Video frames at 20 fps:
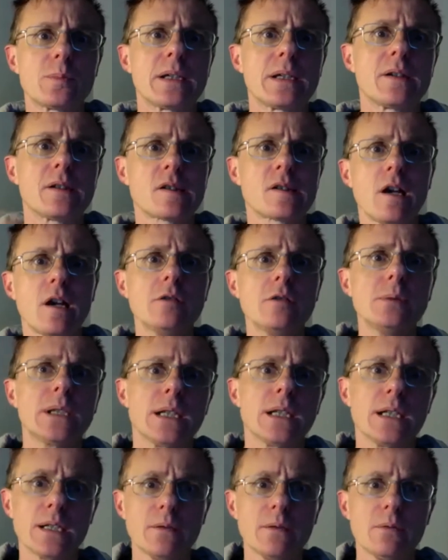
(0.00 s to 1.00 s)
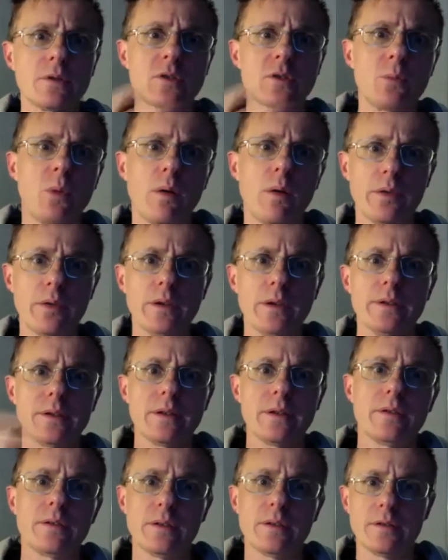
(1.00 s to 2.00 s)
because Omega was the one that
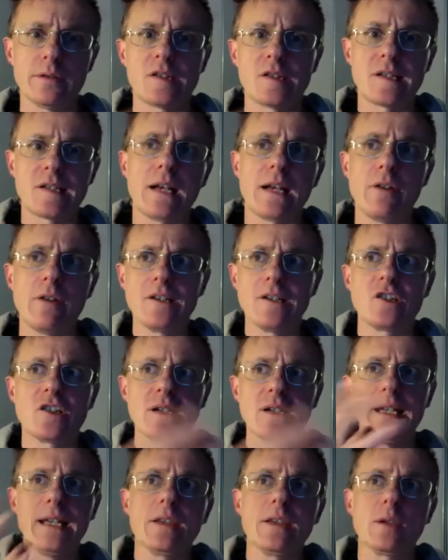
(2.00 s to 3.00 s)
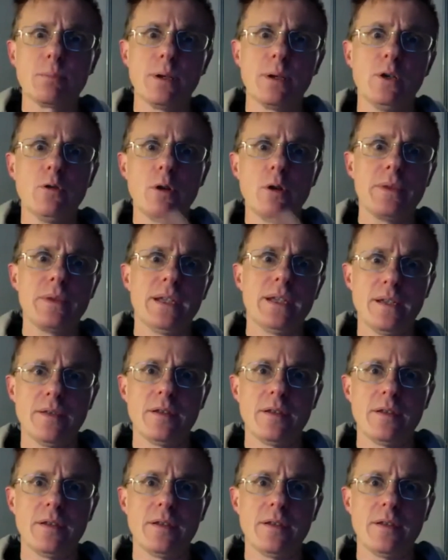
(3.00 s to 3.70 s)
the stellar engineer that blew up the